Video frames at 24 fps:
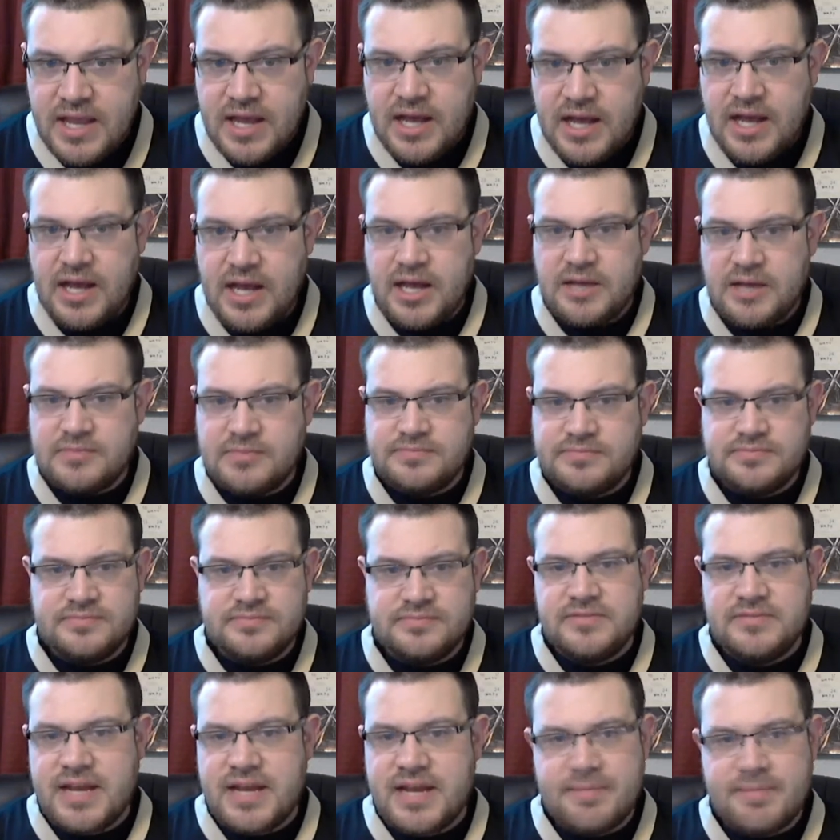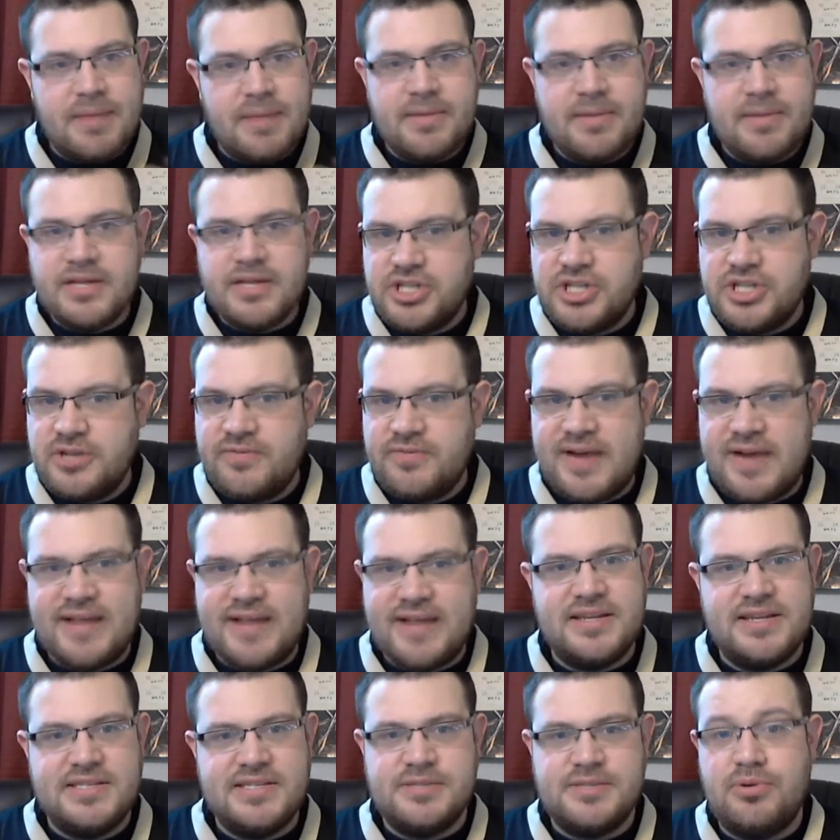Like I mentioned, the fact
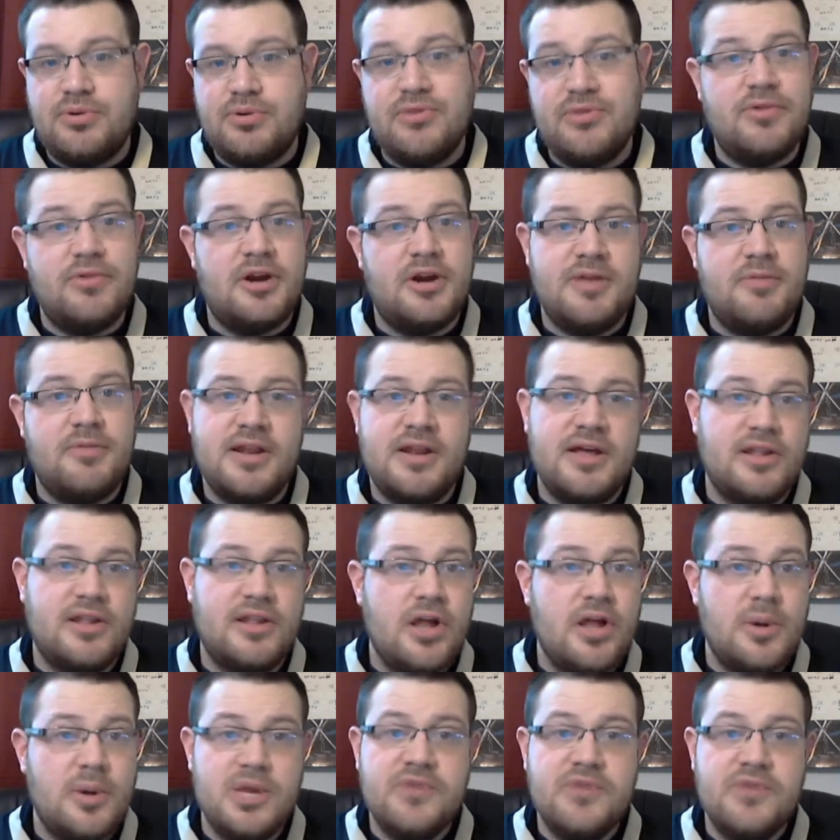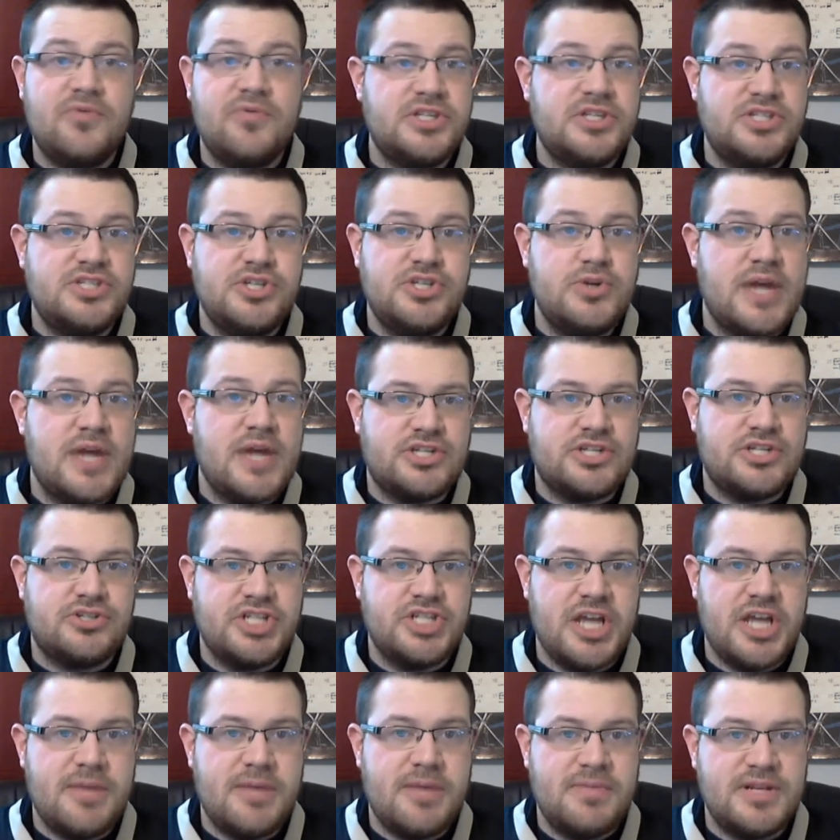that he's a proven winner. I mean, hello, and you won 2 national
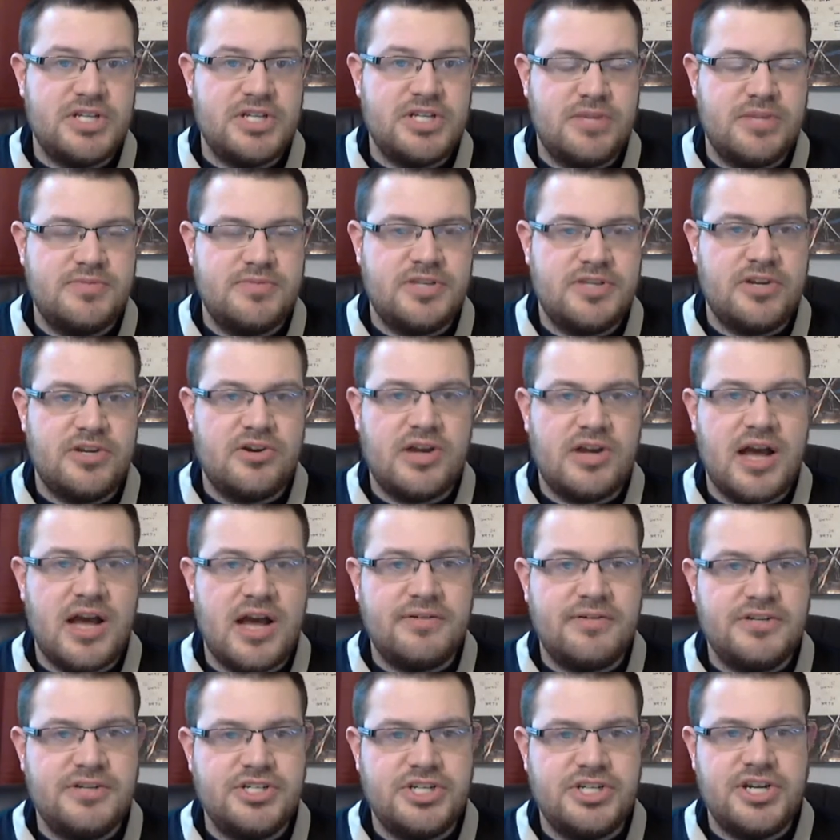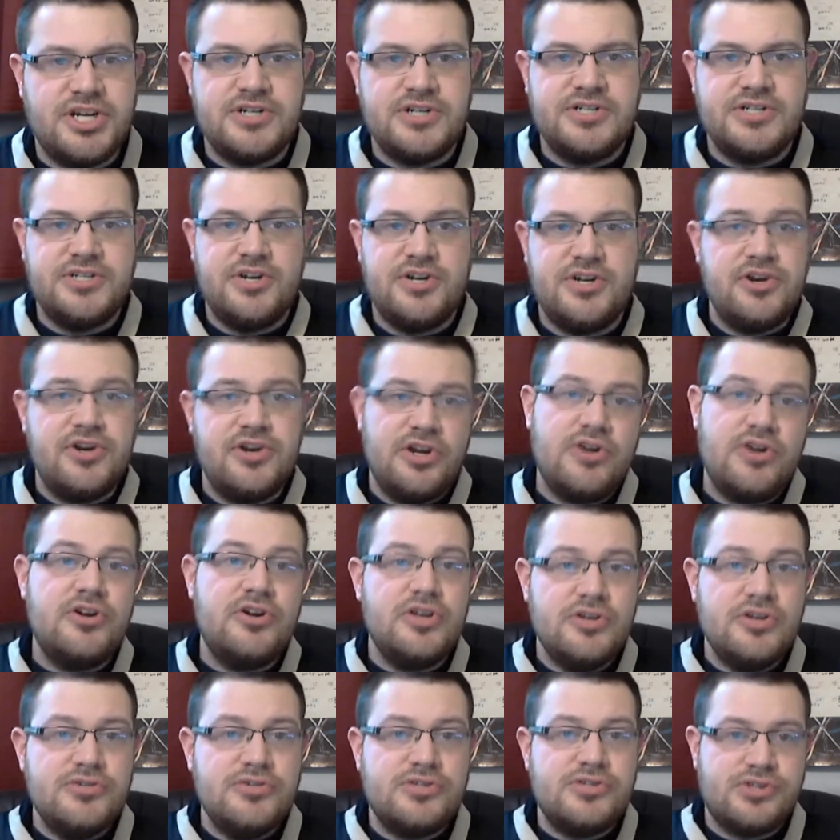championships in your college years. You're
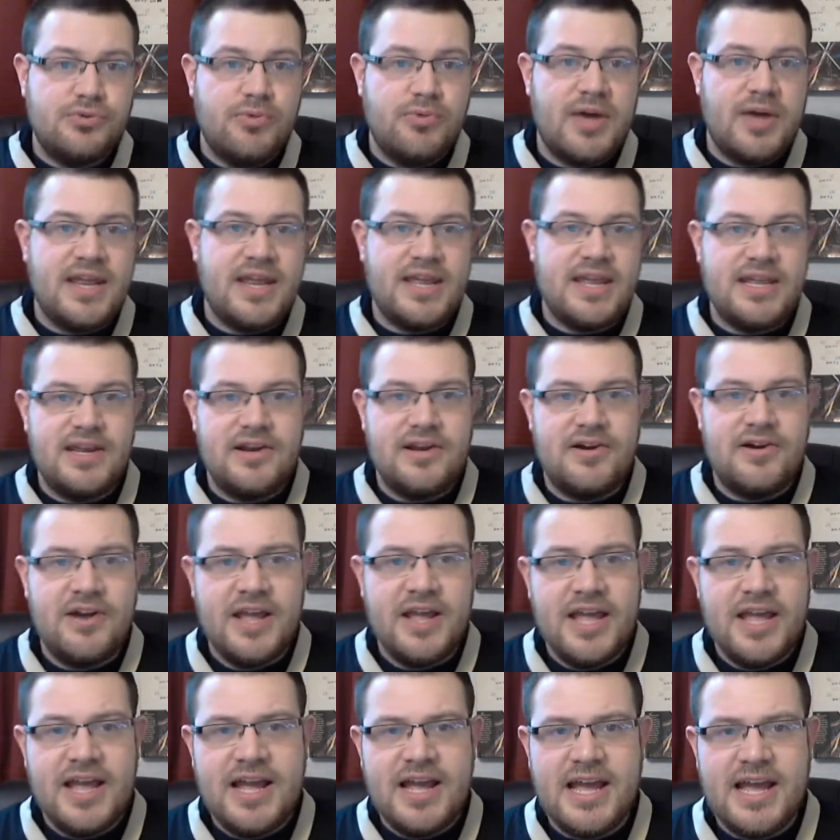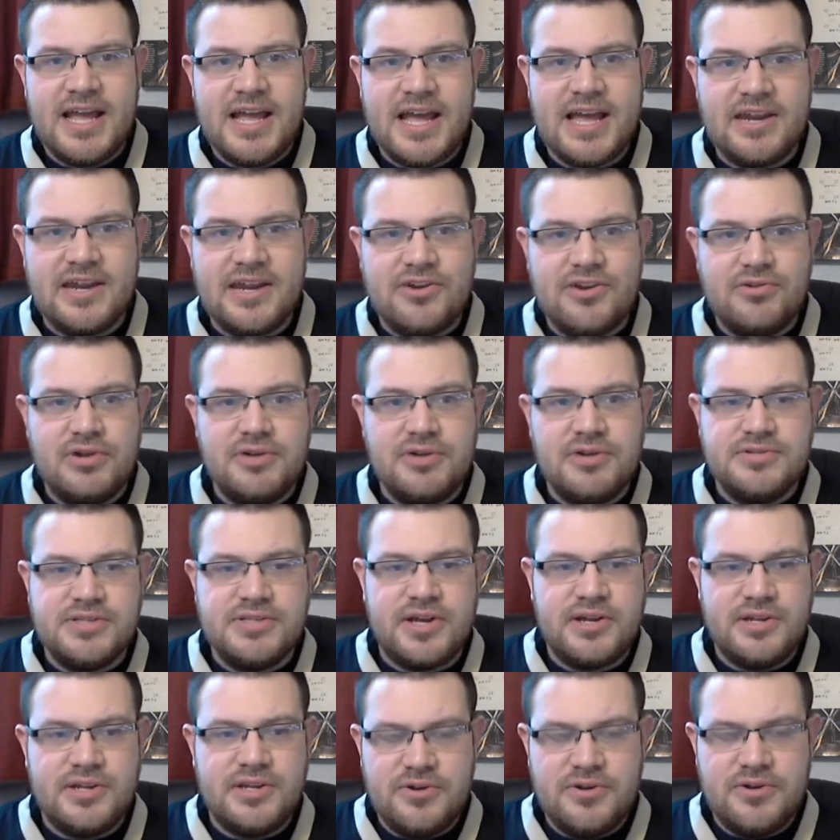used to winning. And it kind of grows
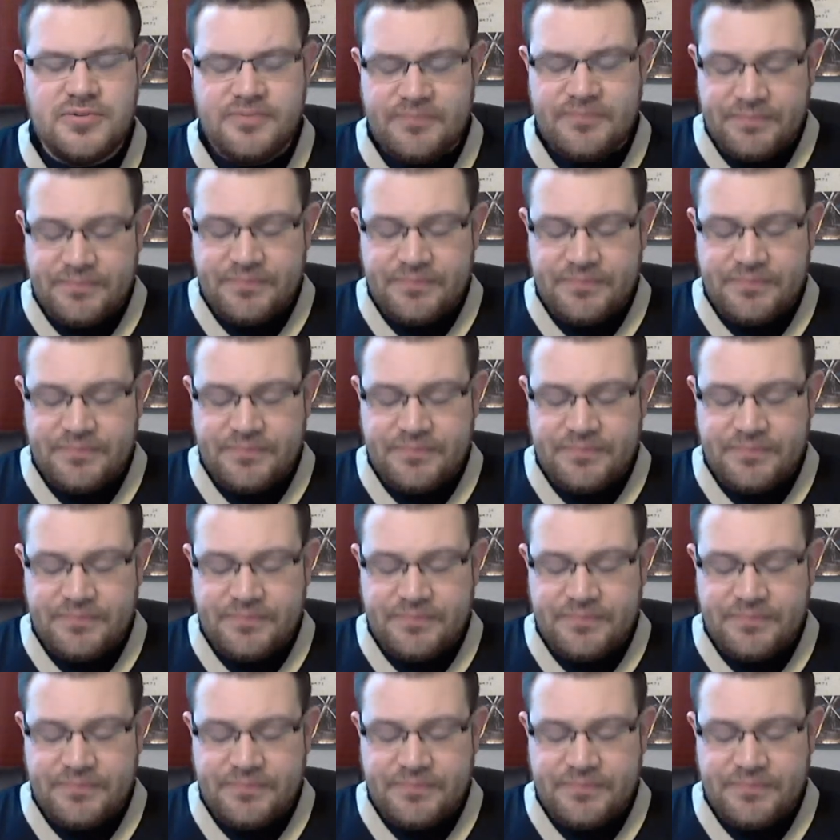on you.